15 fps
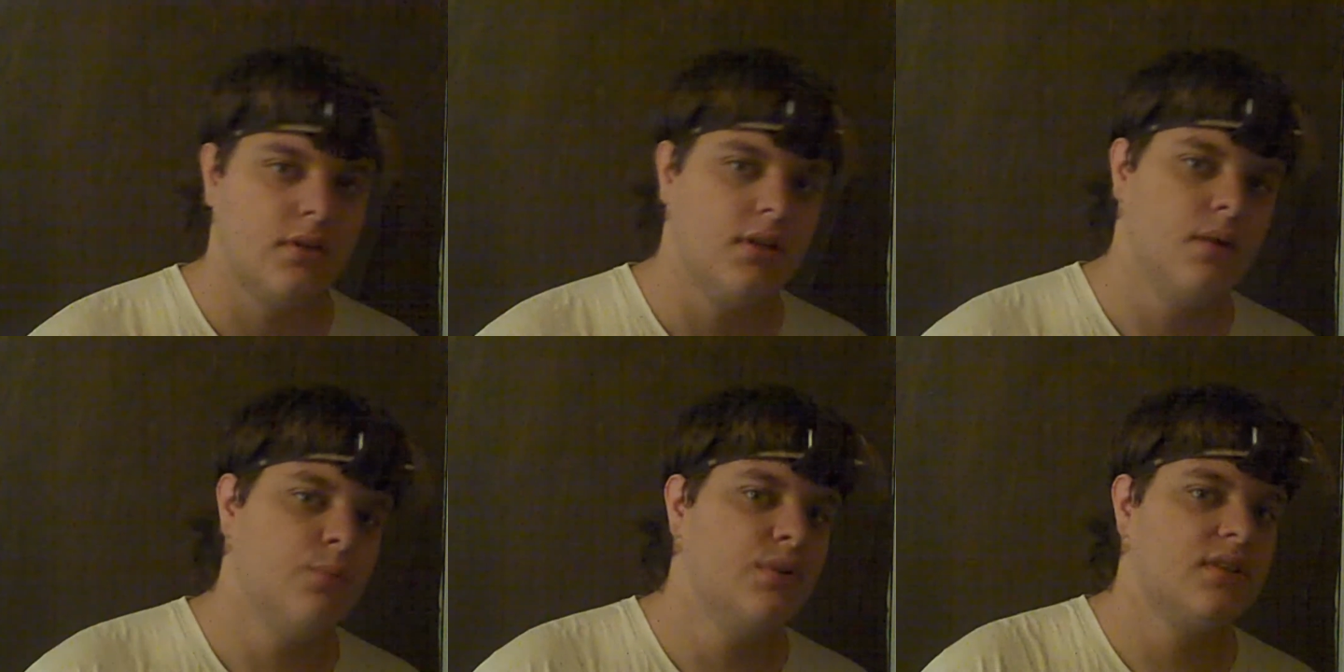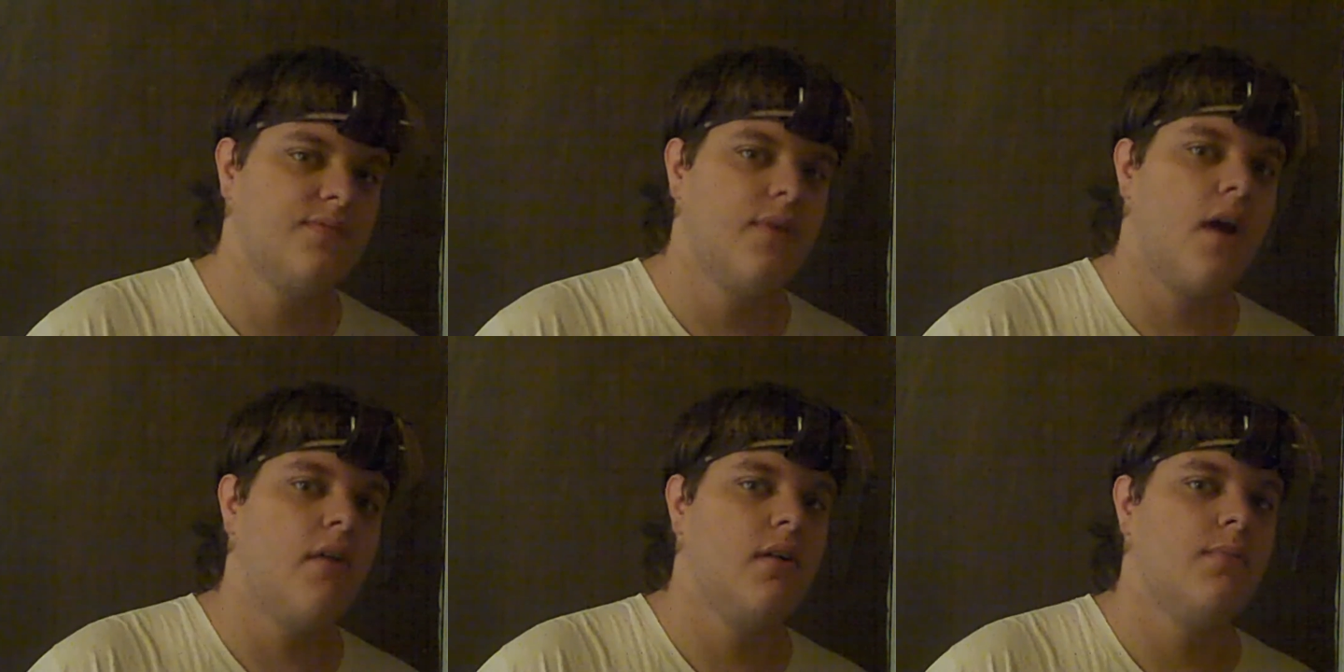It was
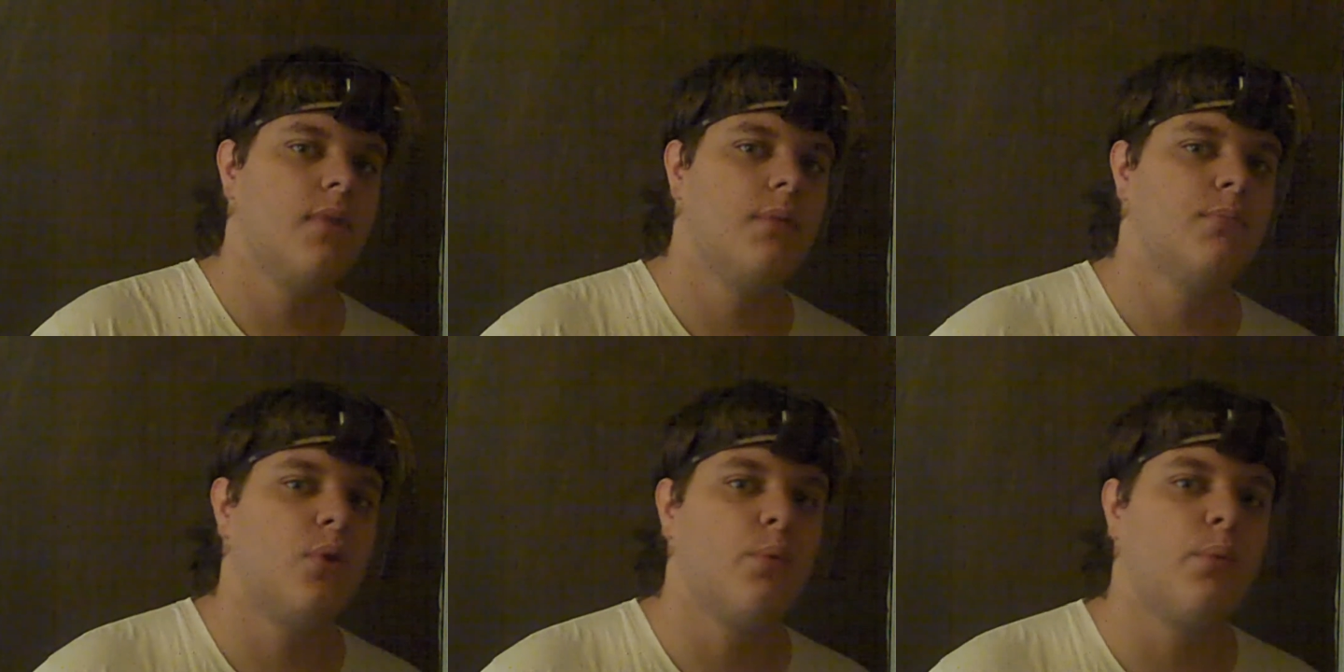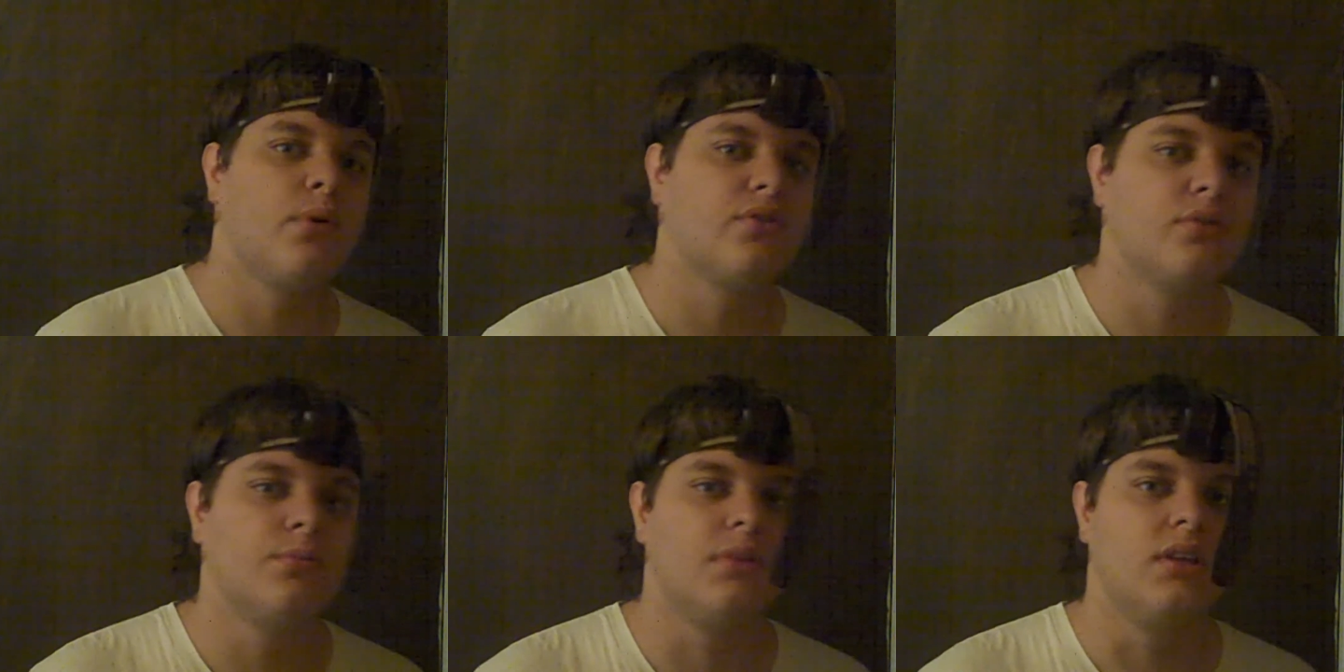very
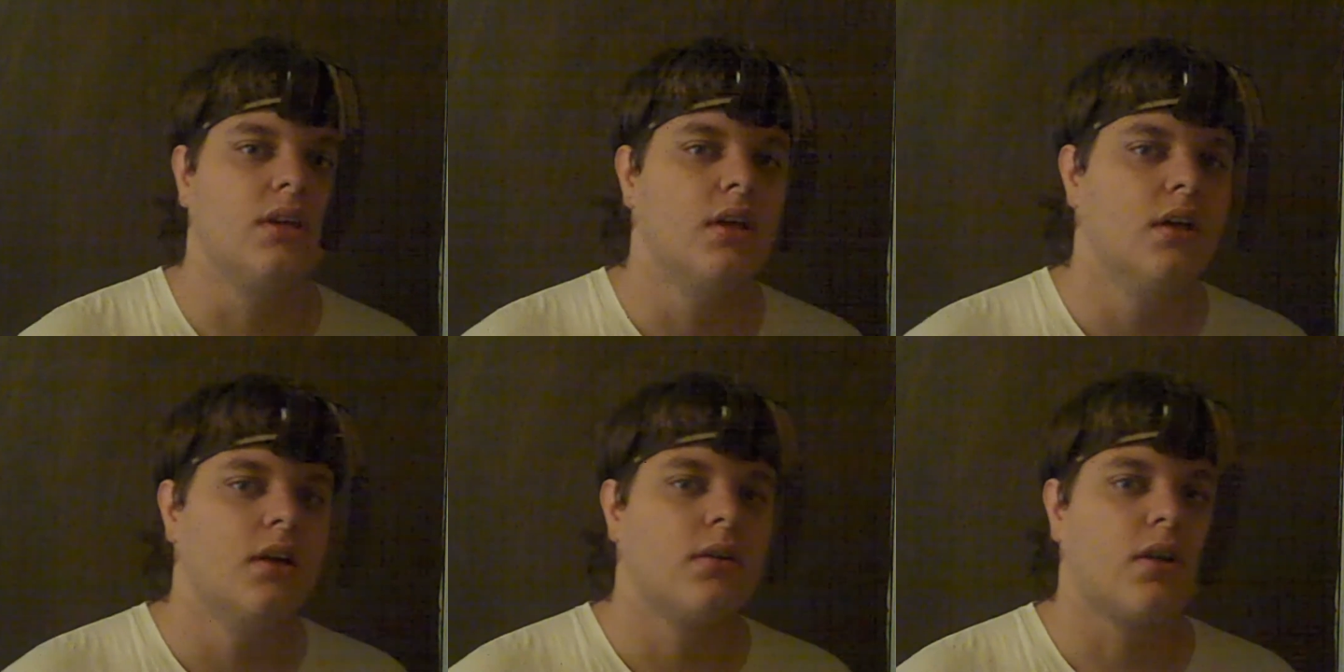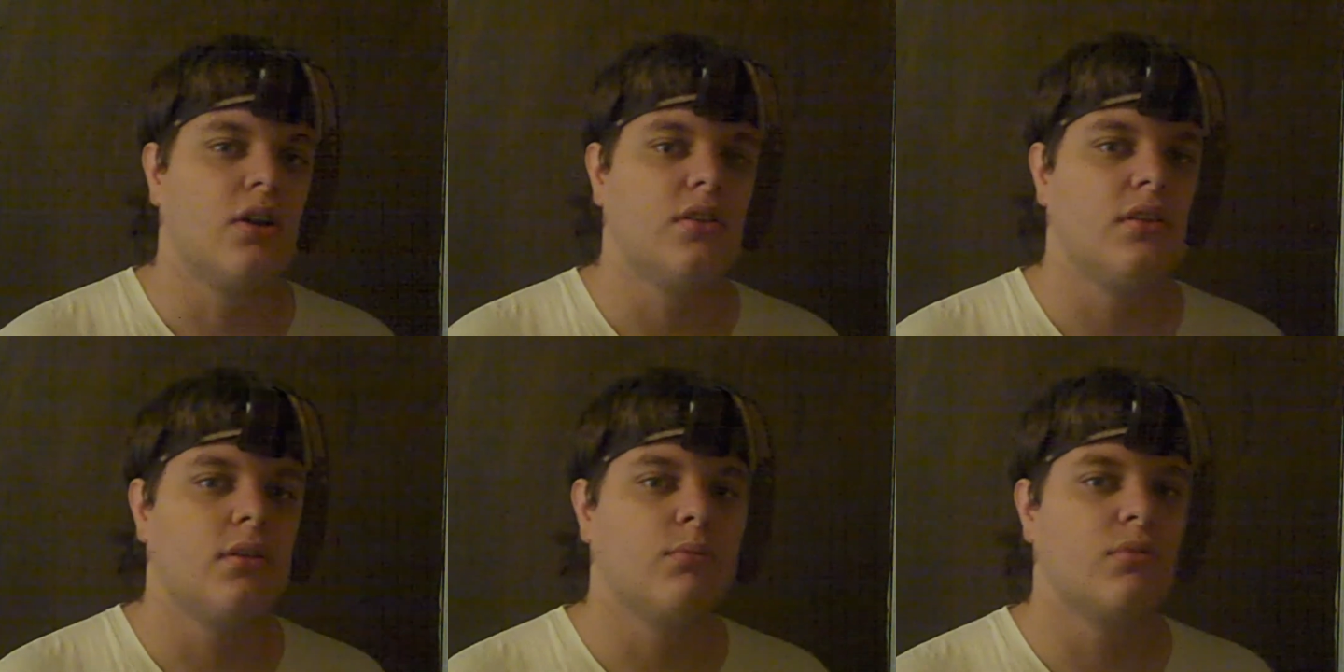memorable to me,
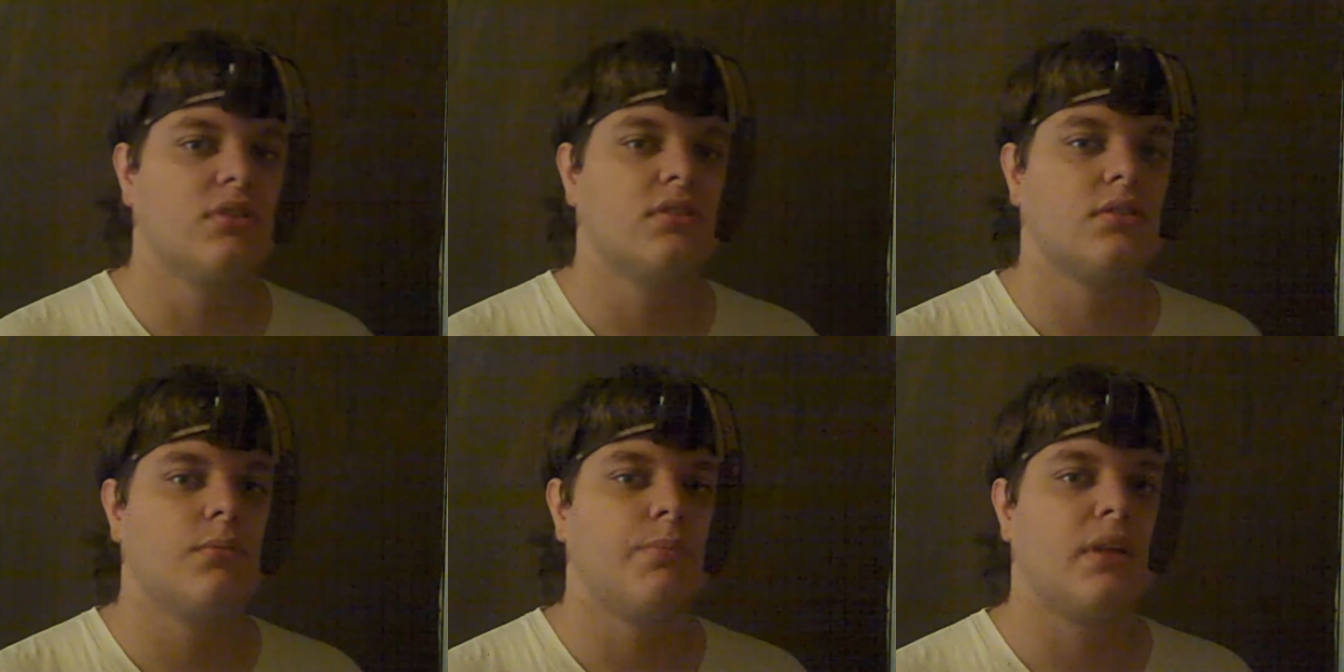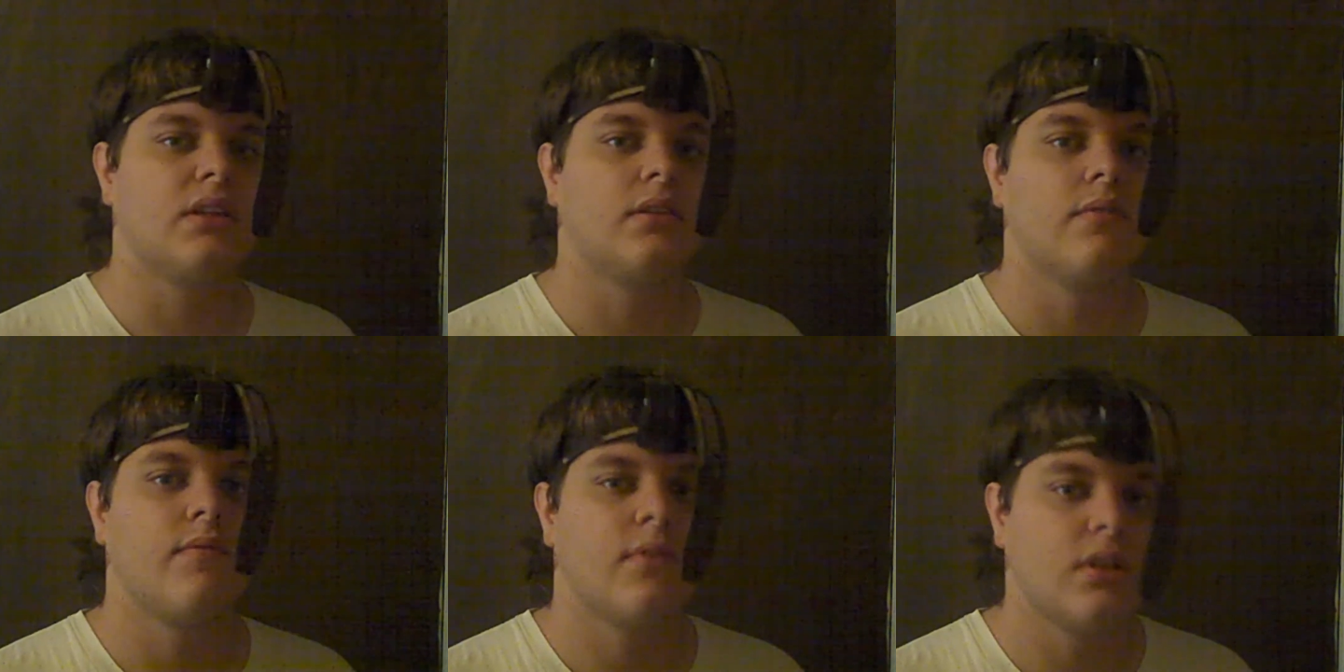because it was the best